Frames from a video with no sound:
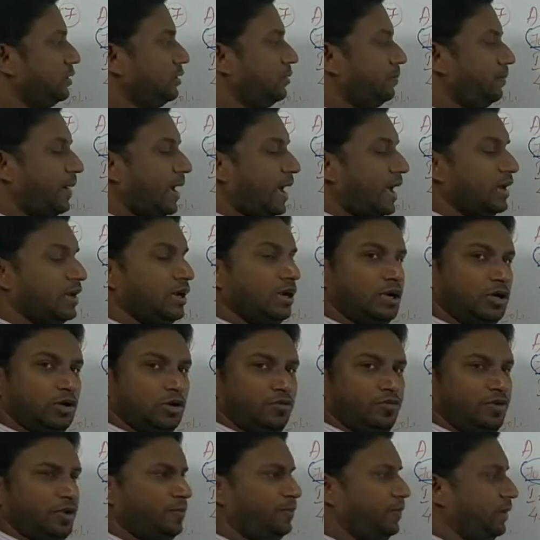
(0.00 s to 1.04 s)
Parallel to
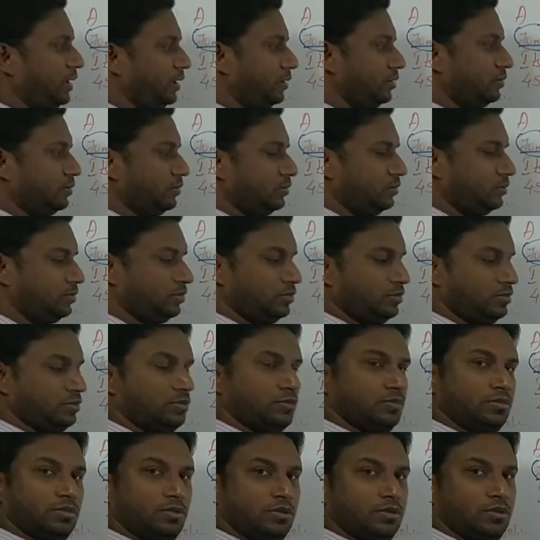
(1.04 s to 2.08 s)
VP.
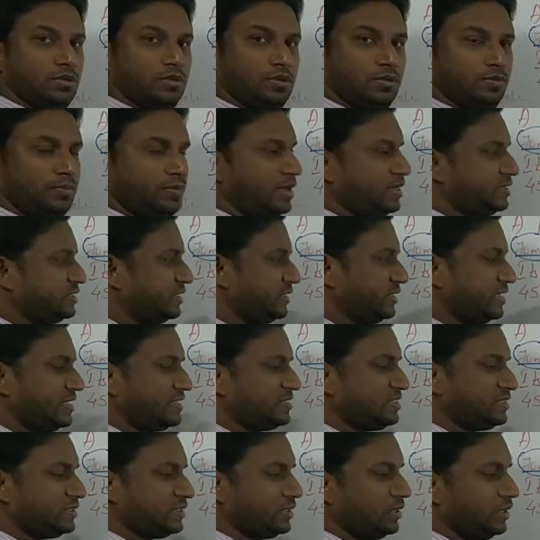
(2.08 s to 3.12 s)
Means
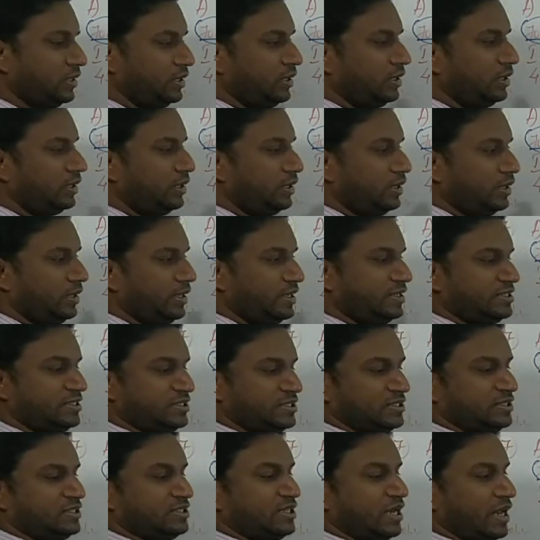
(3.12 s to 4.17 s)
it's
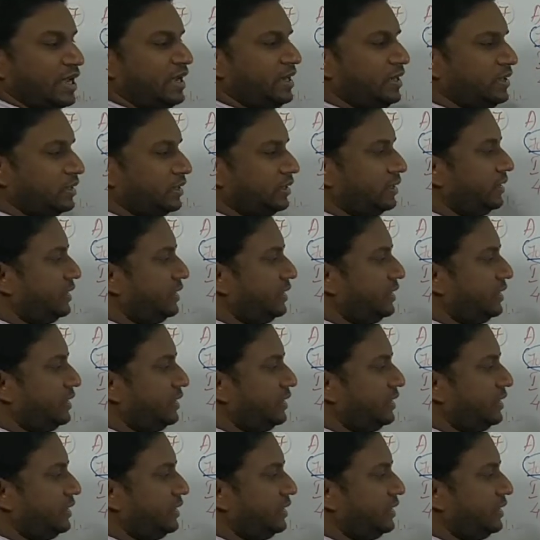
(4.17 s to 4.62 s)
straight.